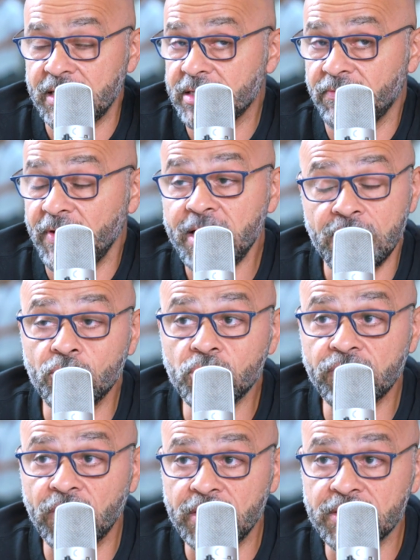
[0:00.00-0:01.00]
is very
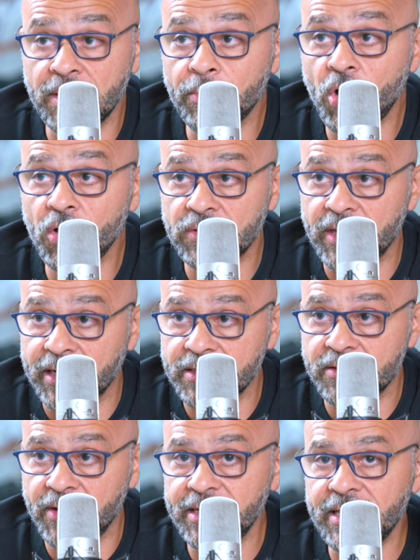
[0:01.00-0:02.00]
useful in some
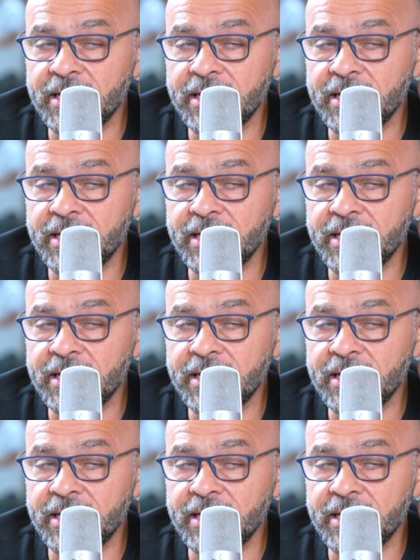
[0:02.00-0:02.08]
context, right?